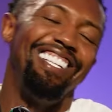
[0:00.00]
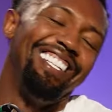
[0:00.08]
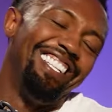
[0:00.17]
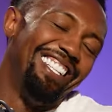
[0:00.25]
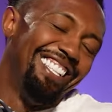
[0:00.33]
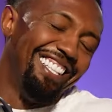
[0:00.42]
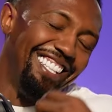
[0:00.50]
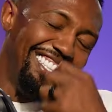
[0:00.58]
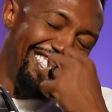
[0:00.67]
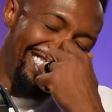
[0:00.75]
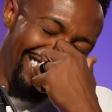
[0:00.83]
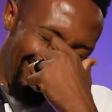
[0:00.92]

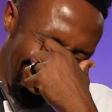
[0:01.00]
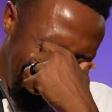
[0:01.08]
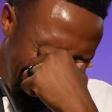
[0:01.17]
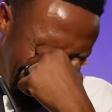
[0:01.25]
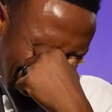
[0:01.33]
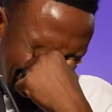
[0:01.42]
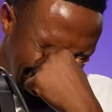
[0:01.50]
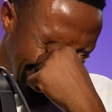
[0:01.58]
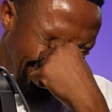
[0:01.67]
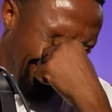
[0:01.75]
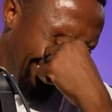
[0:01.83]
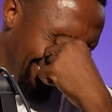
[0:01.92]

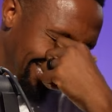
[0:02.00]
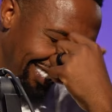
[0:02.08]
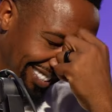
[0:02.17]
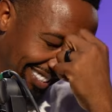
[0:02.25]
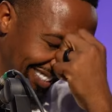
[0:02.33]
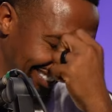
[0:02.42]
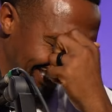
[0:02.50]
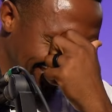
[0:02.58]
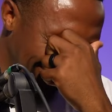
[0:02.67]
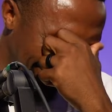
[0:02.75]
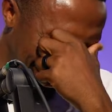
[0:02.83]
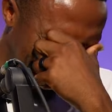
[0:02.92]

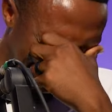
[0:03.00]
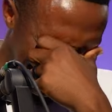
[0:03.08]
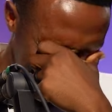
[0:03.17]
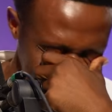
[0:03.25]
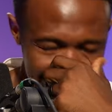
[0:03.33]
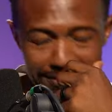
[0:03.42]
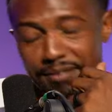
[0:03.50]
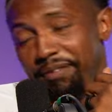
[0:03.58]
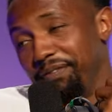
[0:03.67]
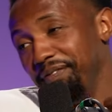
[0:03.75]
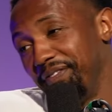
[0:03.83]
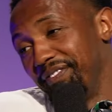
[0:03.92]

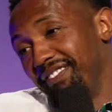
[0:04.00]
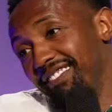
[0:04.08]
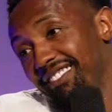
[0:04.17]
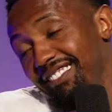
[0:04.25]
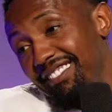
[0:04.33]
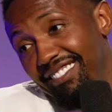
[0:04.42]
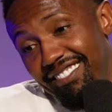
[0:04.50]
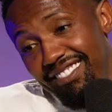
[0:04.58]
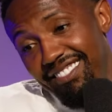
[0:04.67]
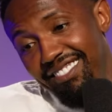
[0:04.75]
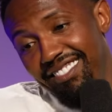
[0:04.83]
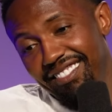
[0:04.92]

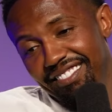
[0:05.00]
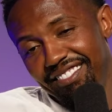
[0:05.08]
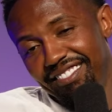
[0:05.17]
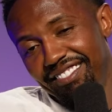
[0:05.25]
The person shown says nothing.